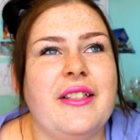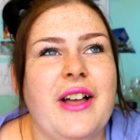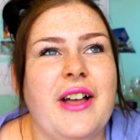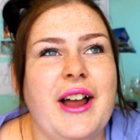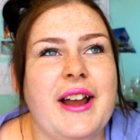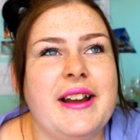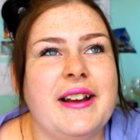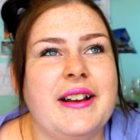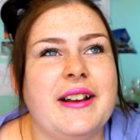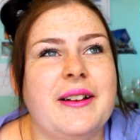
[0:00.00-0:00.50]

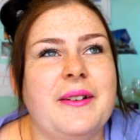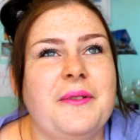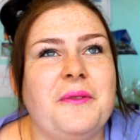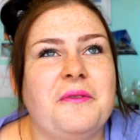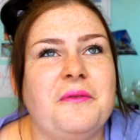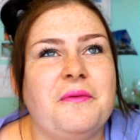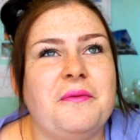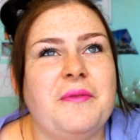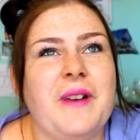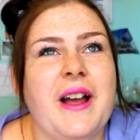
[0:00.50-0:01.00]
Like,
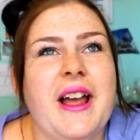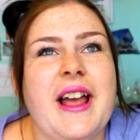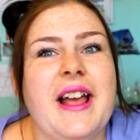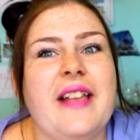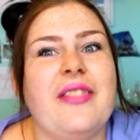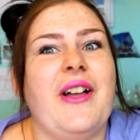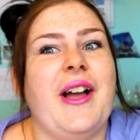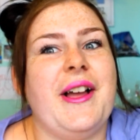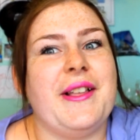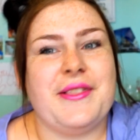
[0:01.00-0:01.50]
we're
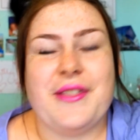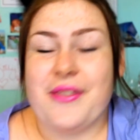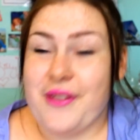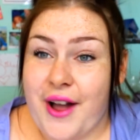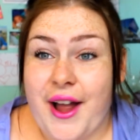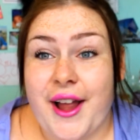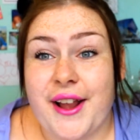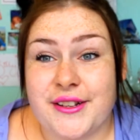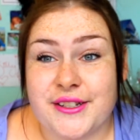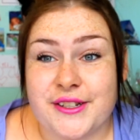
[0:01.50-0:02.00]
like the
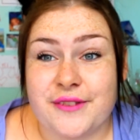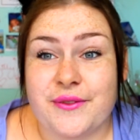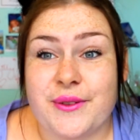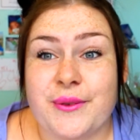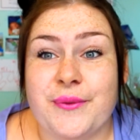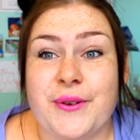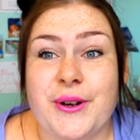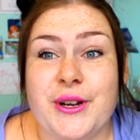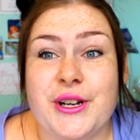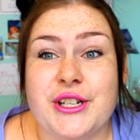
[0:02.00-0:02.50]
lions of the
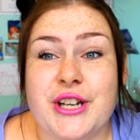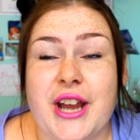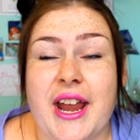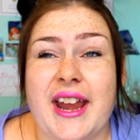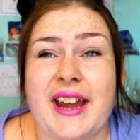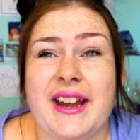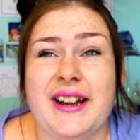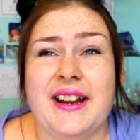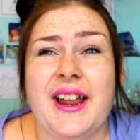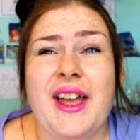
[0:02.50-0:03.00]
food
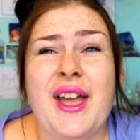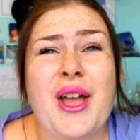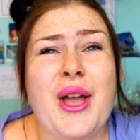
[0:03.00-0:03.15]
chain.